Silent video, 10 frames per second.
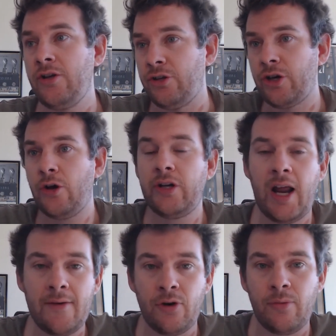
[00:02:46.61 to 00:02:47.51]
You go and
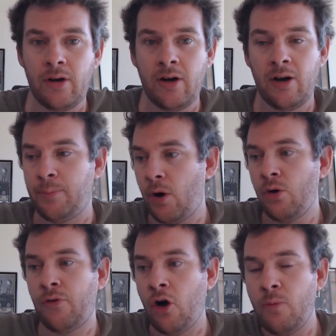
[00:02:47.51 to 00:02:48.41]
have a
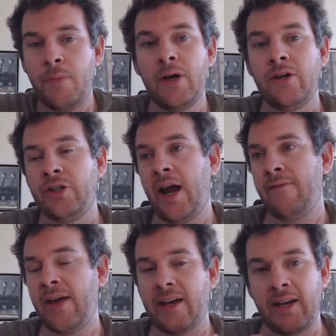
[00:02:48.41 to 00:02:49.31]
bowl of oatmeal, and you
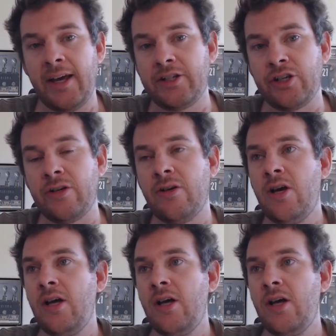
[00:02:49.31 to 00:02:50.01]
have that connection